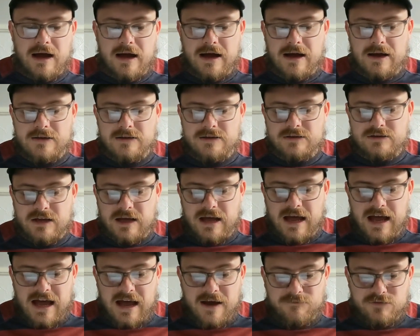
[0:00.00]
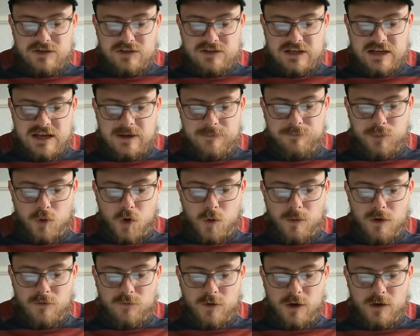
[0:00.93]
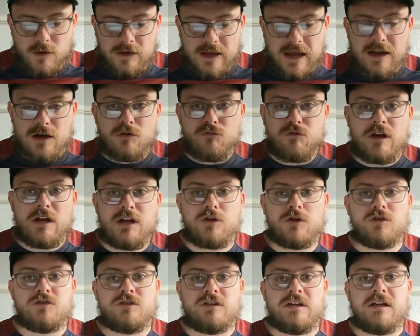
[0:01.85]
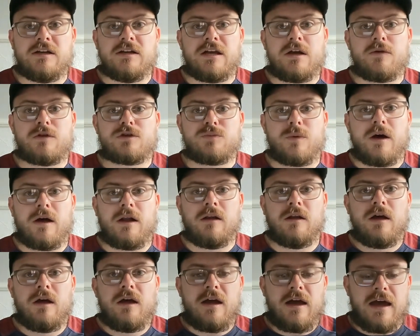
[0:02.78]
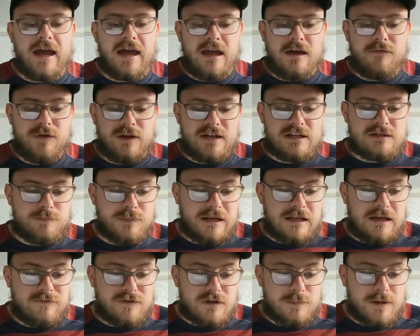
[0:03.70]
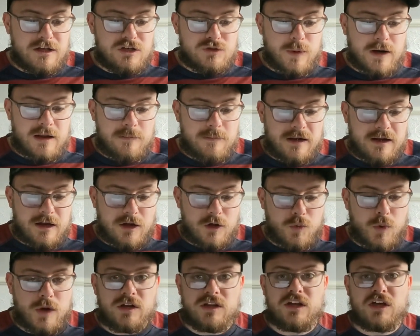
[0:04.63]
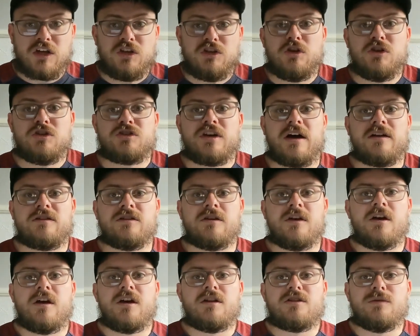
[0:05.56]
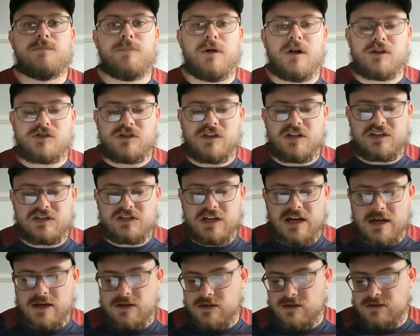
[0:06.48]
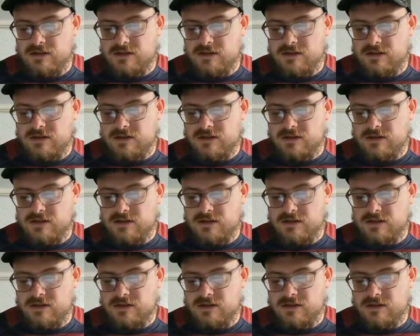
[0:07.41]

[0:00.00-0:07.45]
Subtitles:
And I have to say, Bournemouth are getting a really good deal here as well. if it is believed to be 20 million quid, and they can use that to bolster the side.